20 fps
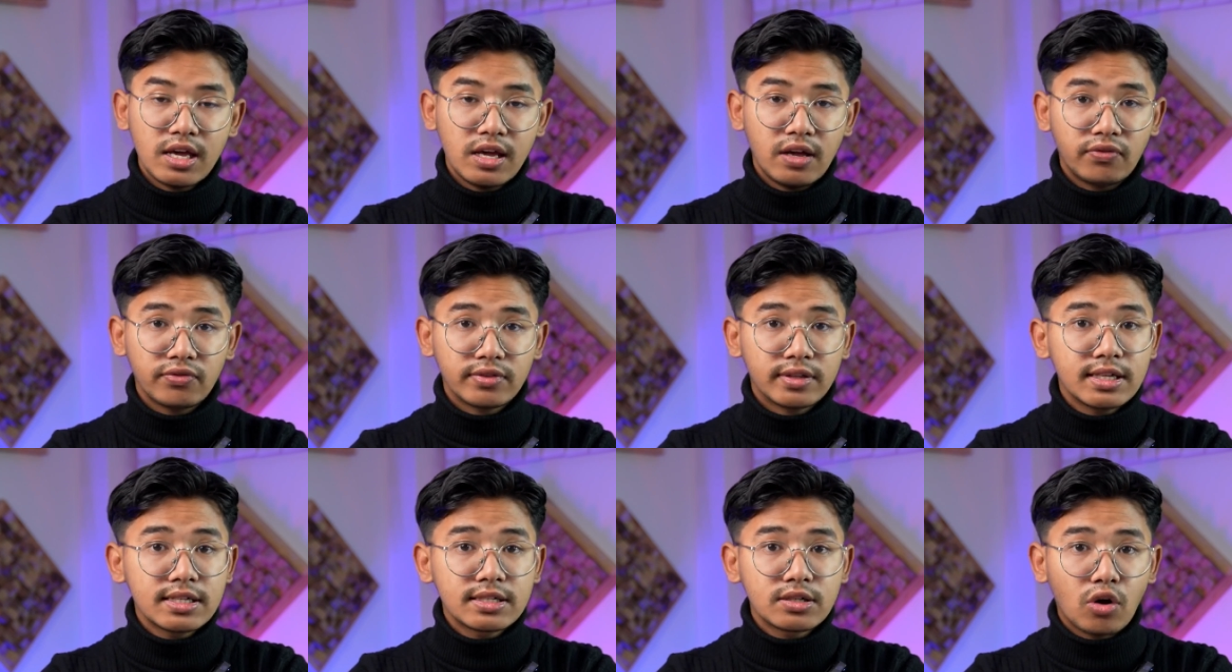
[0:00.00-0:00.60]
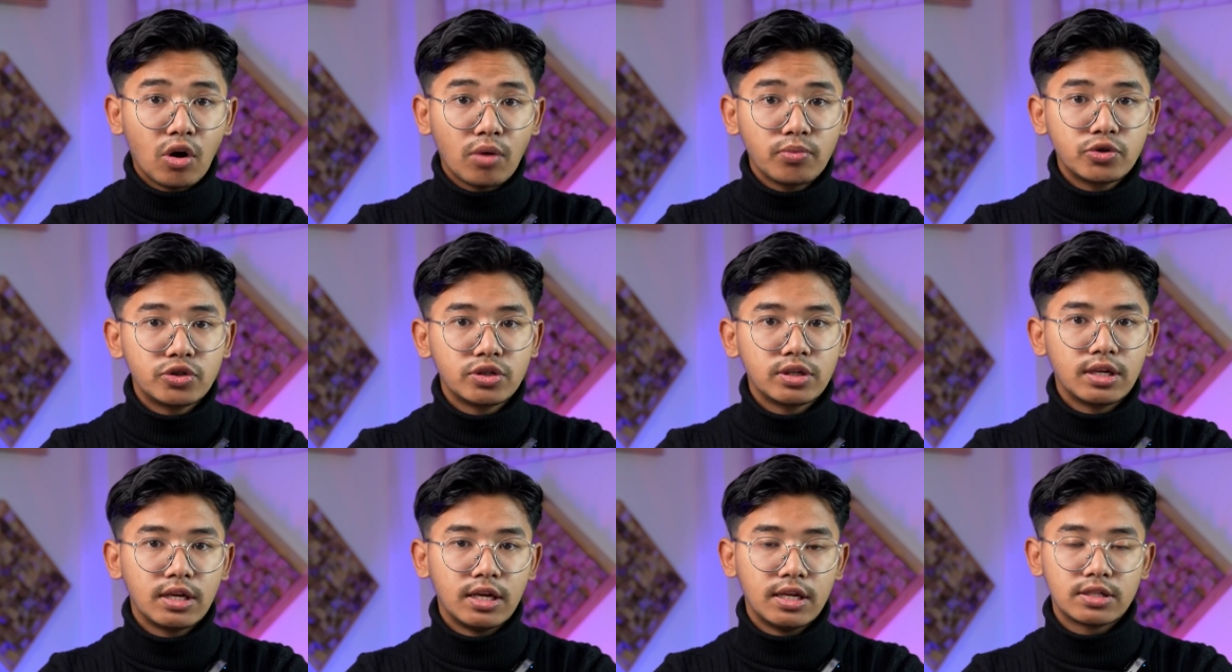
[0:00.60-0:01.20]
If this
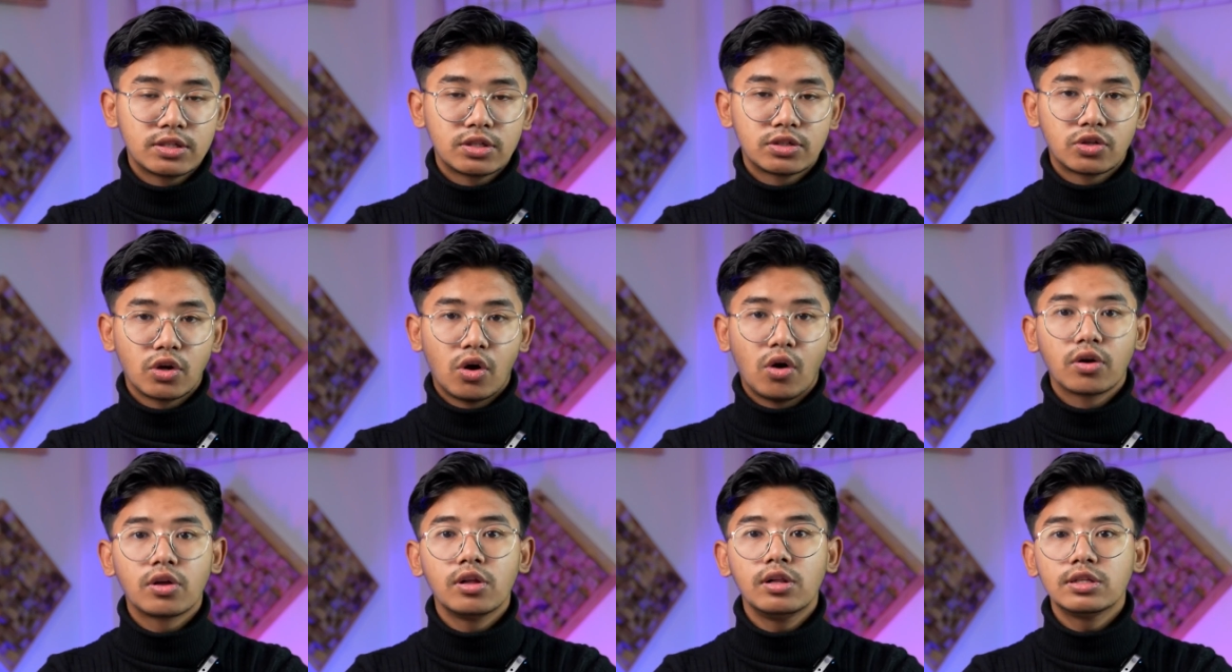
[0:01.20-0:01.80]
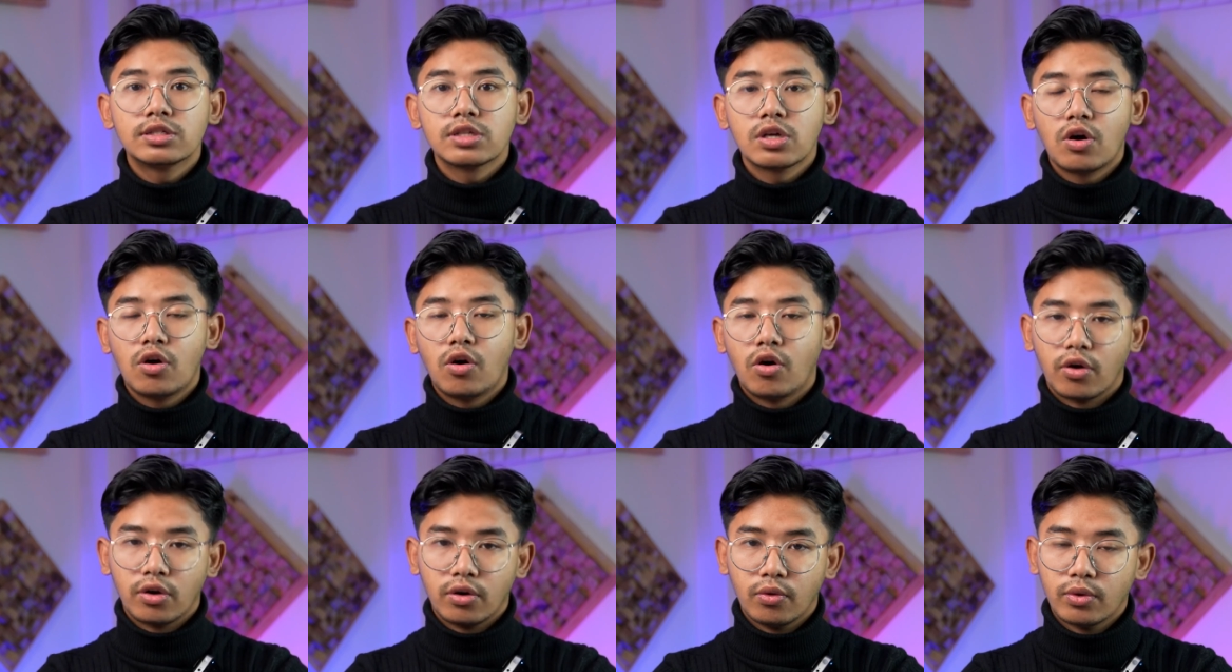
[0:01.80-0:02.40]
option is toggled
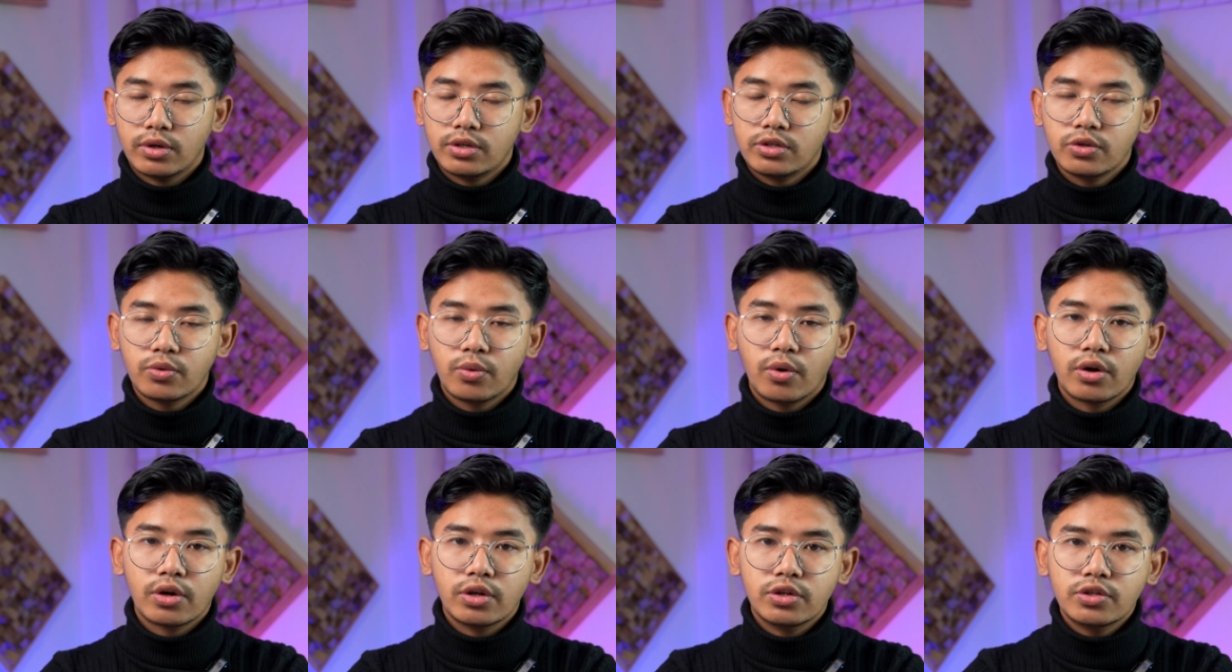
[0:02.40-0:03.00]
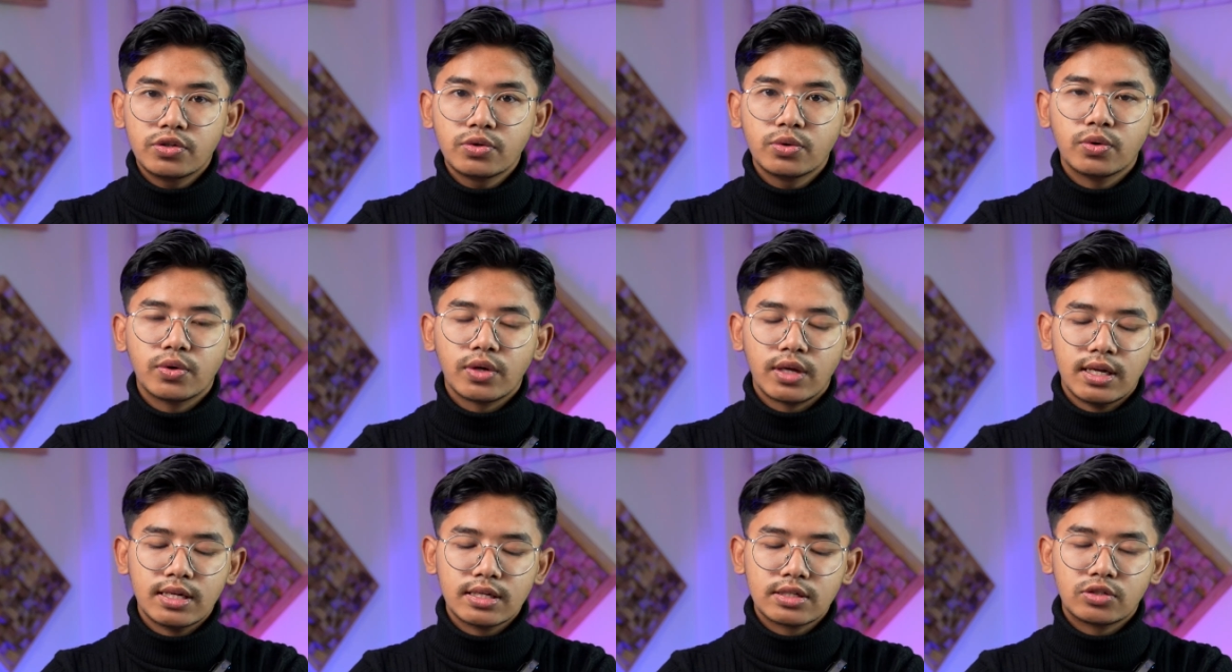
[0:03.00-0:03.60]
on, what you want to
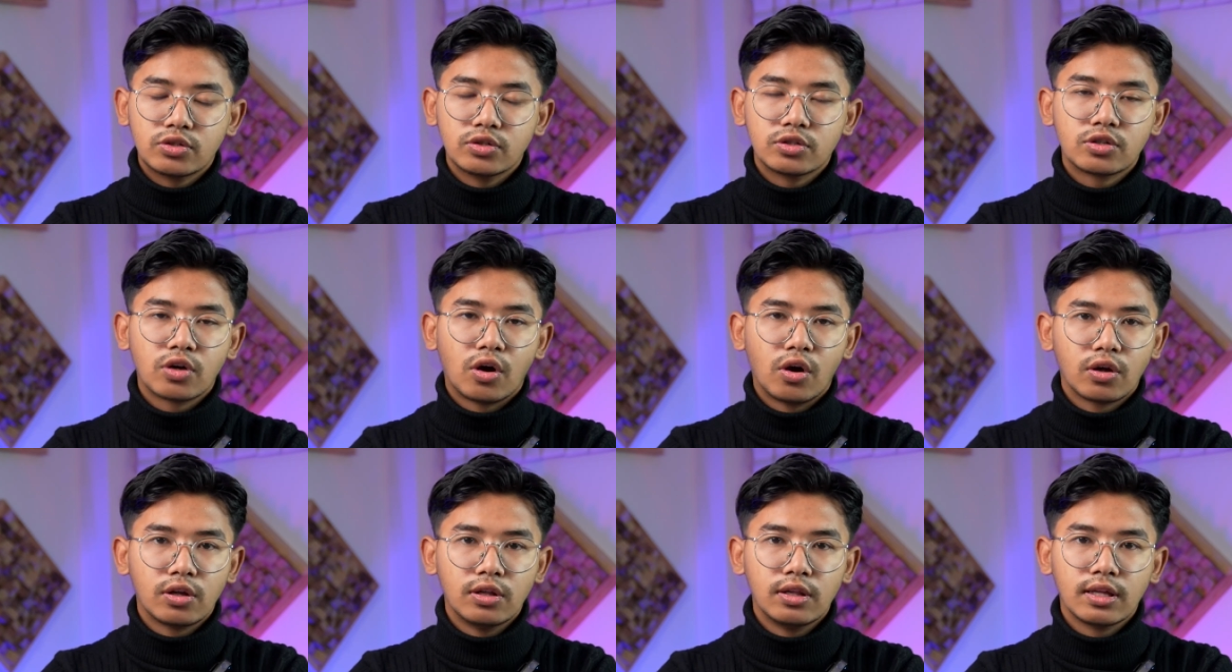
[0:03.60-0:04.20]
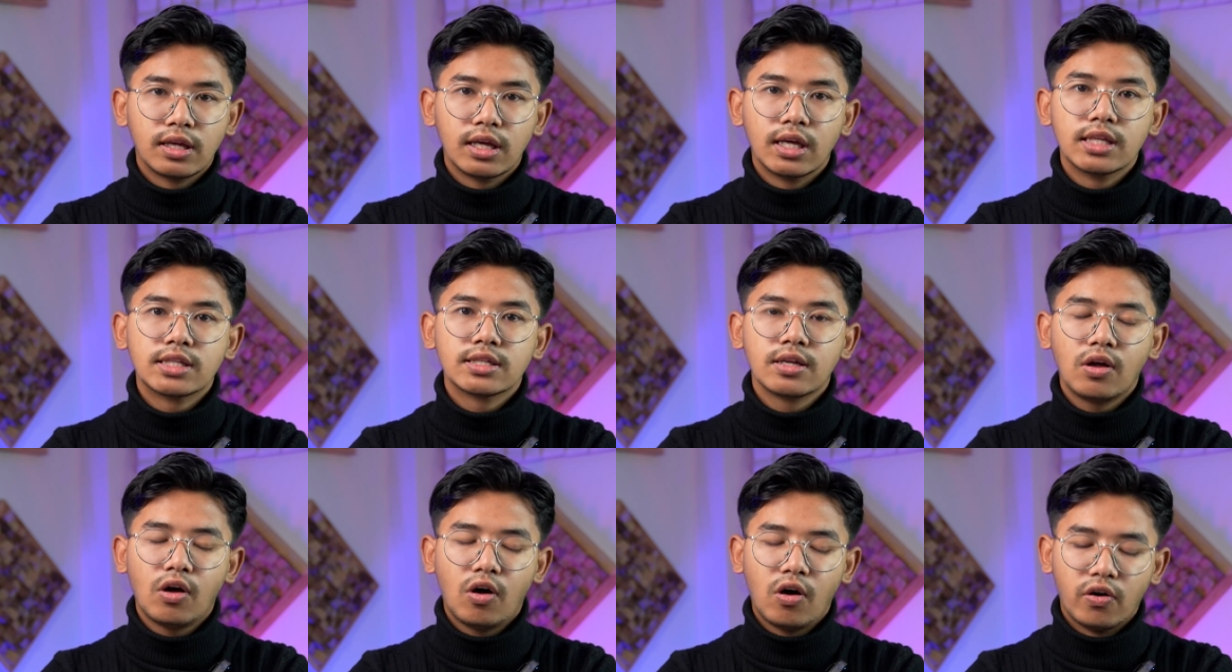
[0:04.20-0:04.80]
do is to toggle
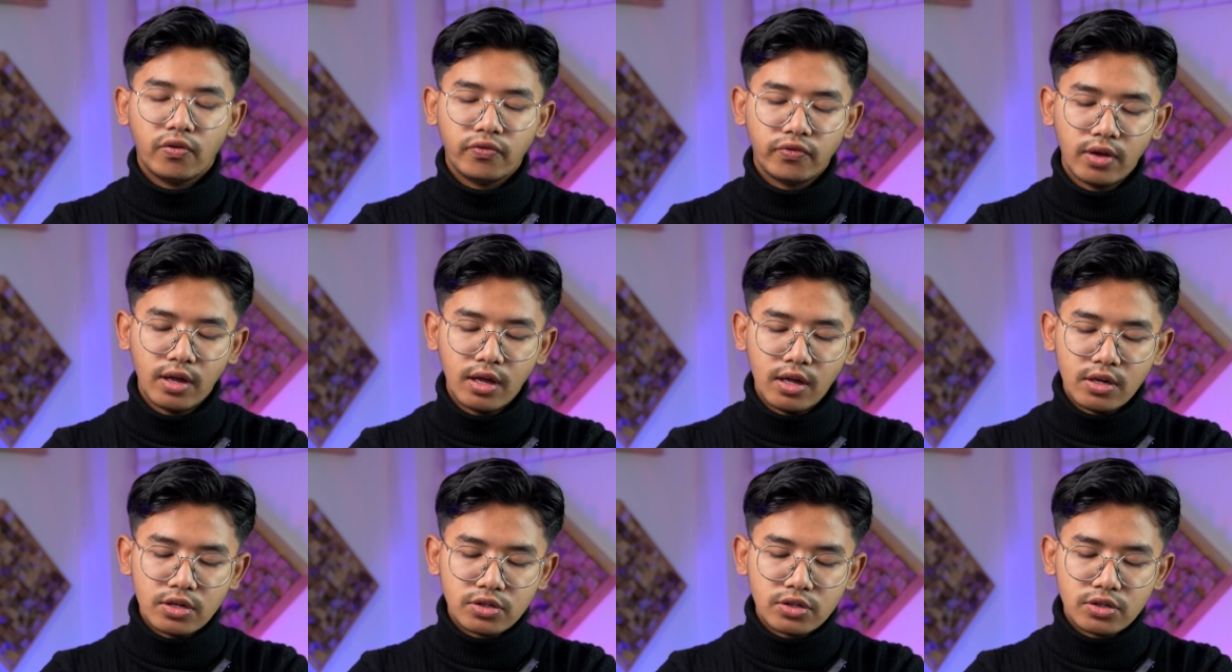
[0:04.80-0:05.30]
it off.